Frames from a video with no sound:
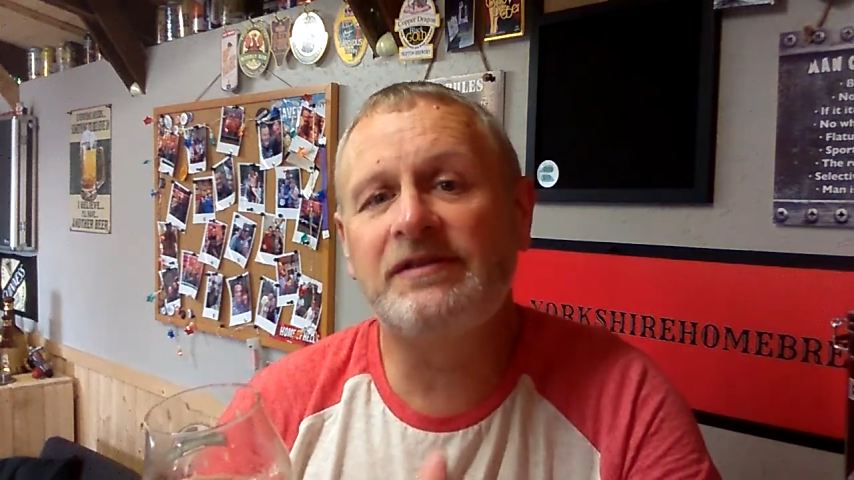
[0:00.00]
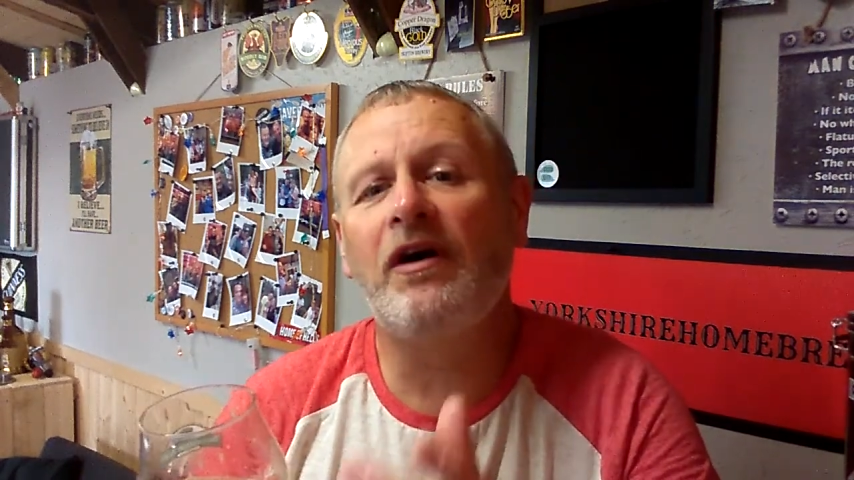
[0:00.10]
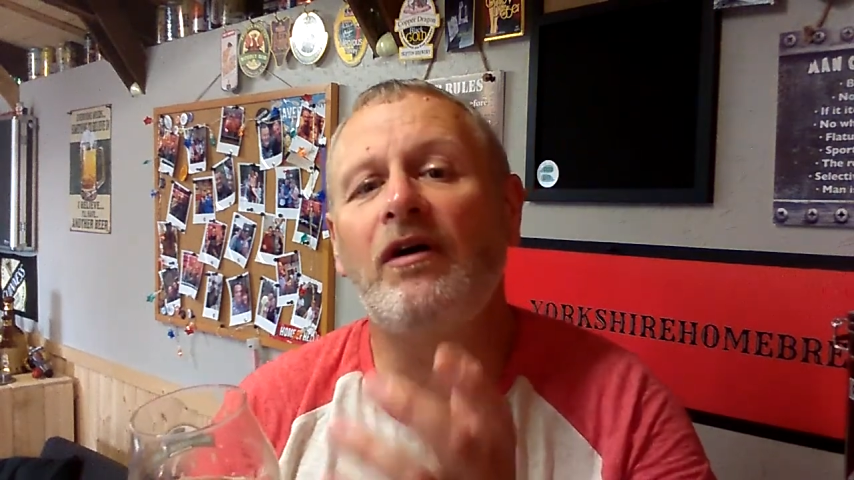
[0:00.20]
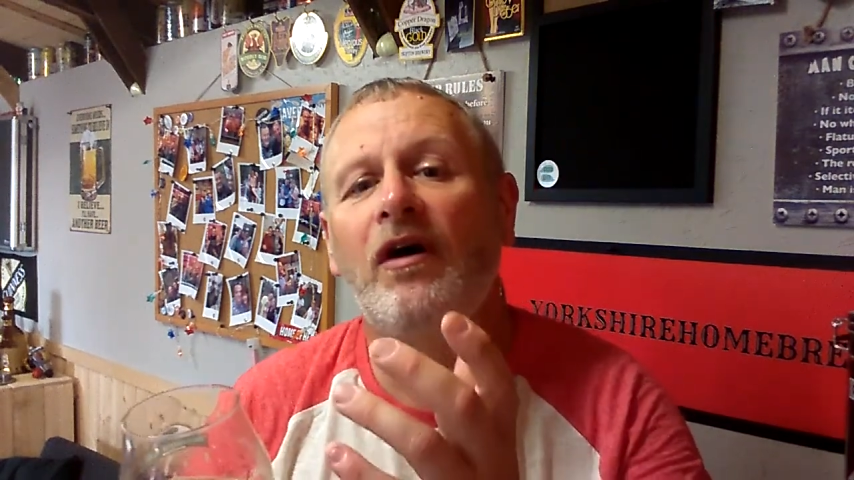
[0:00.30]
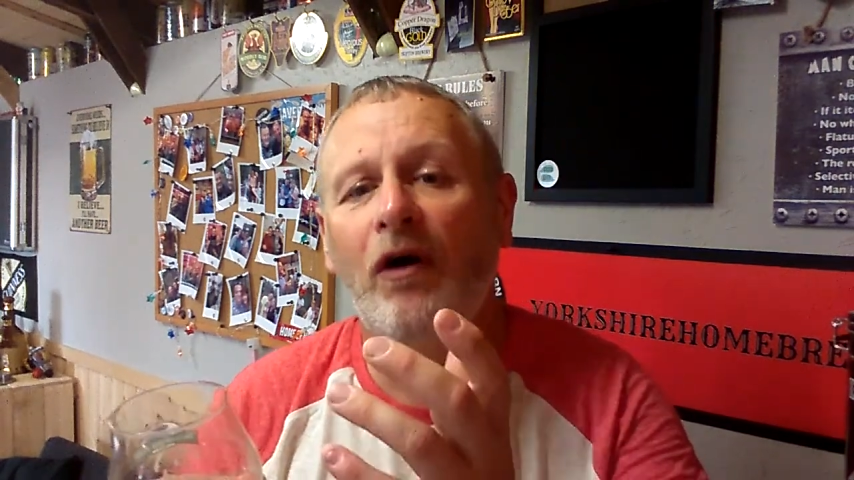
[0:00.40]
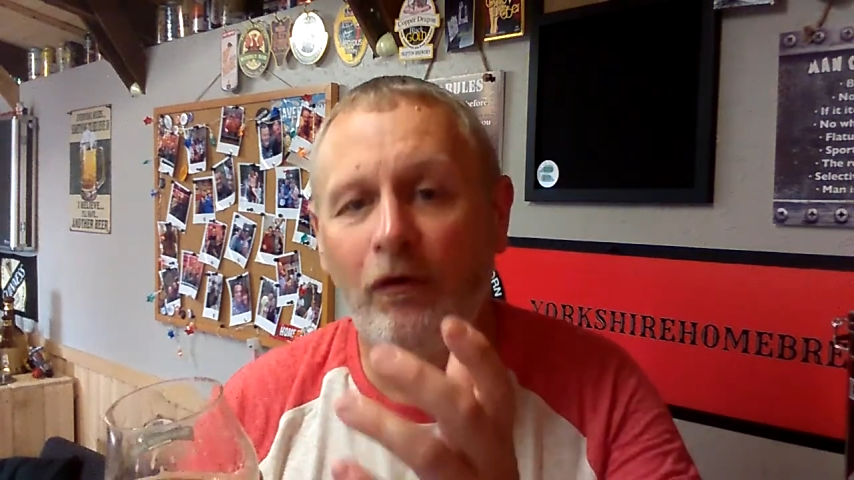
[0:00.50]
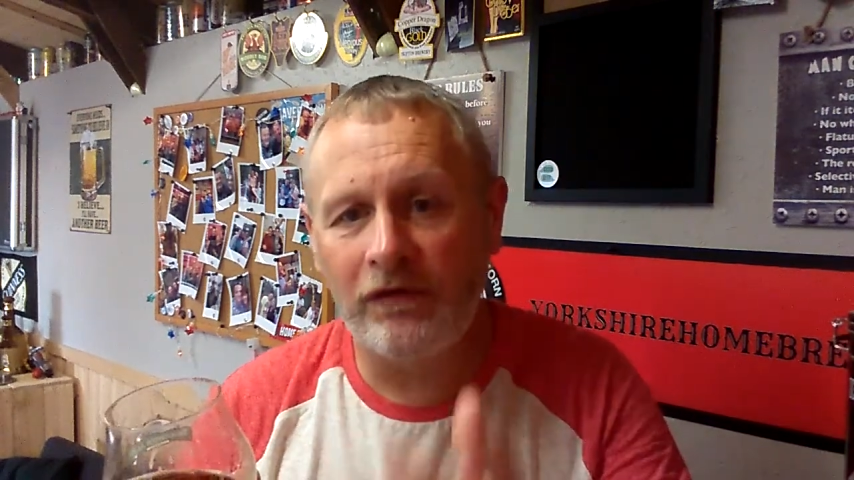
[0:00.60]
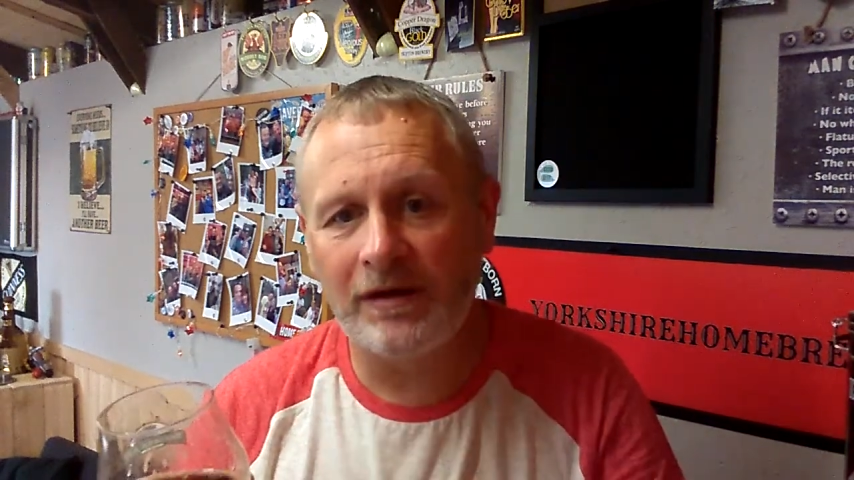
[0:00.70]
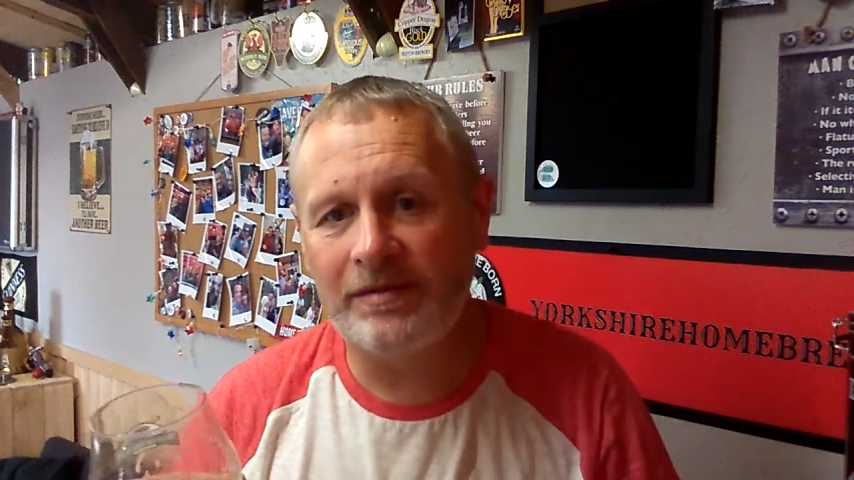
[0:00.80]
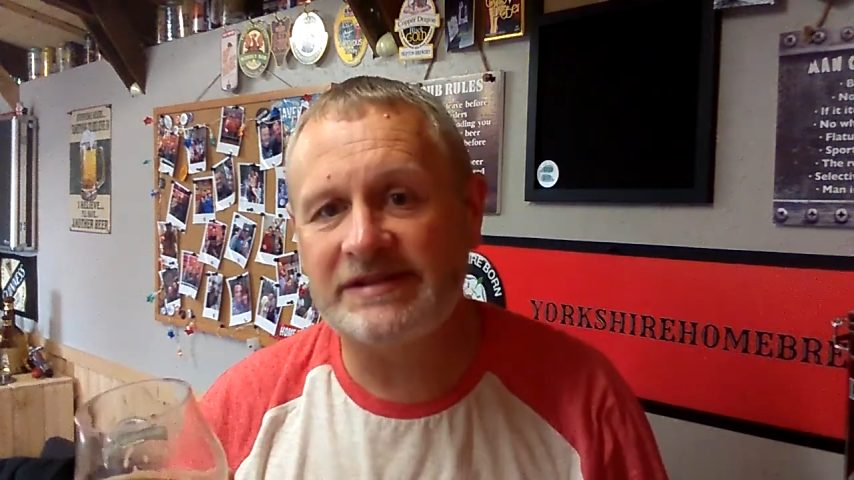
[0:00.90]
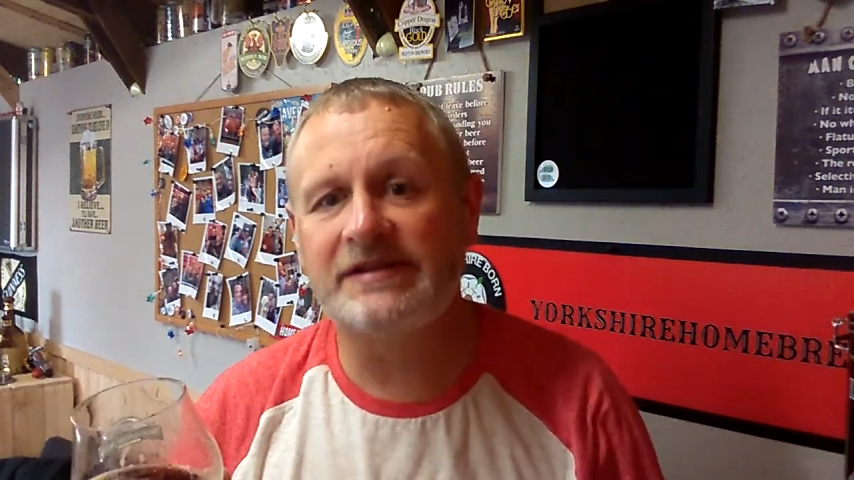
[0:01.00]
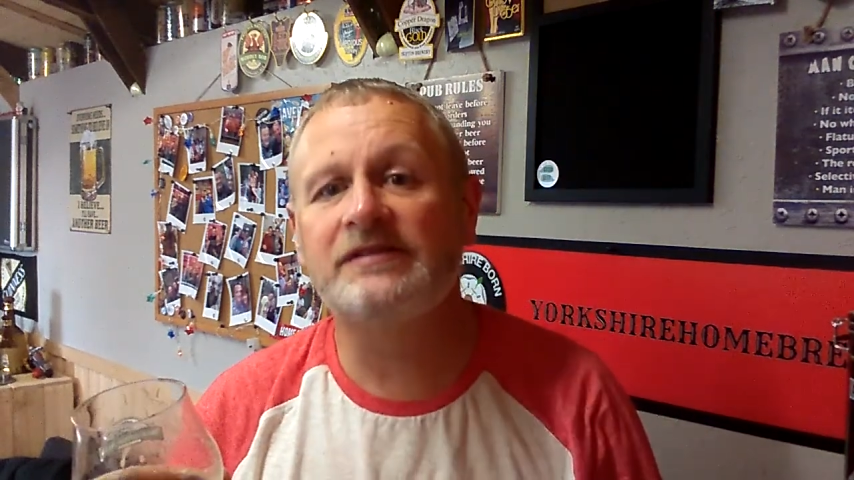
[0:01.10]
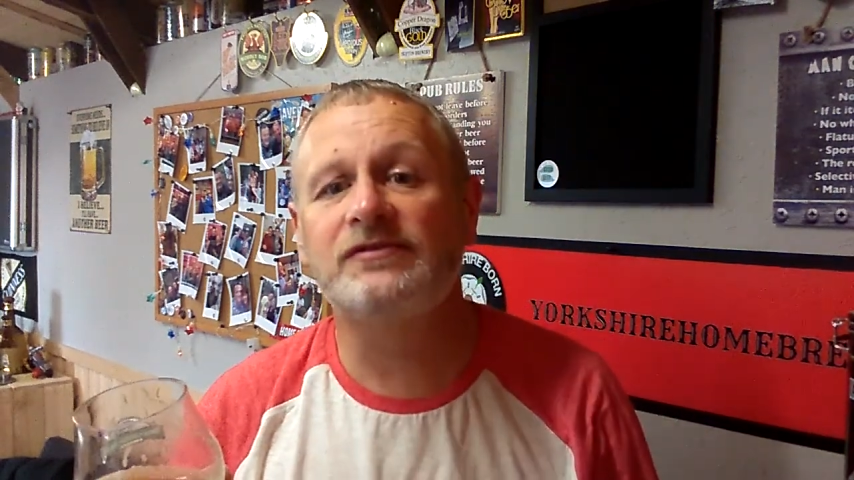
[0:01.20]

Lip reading: Not overly bitter,